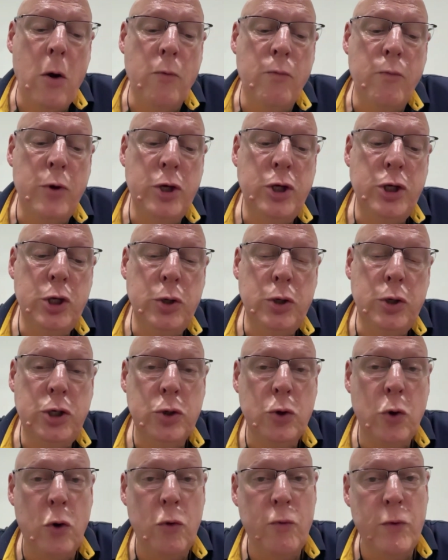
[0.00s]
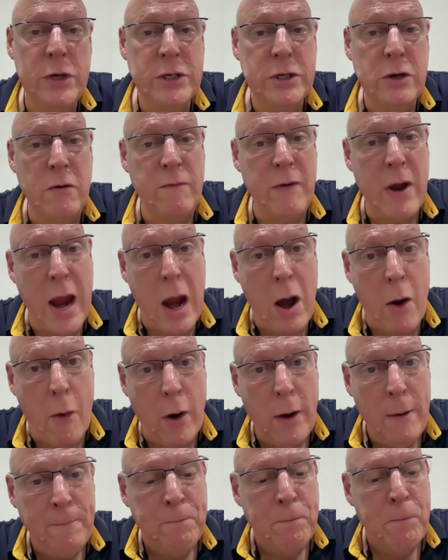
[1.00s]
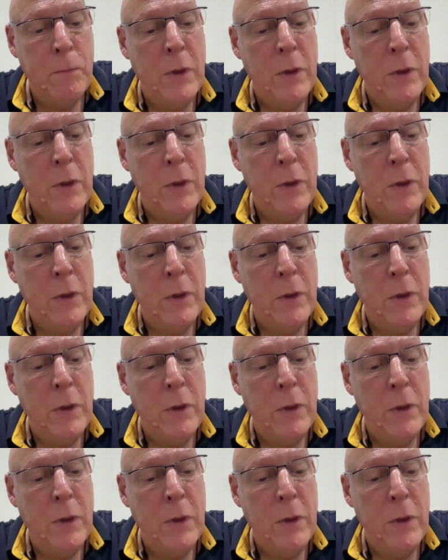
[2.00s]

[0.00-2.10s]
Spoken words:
reduce your risk of error.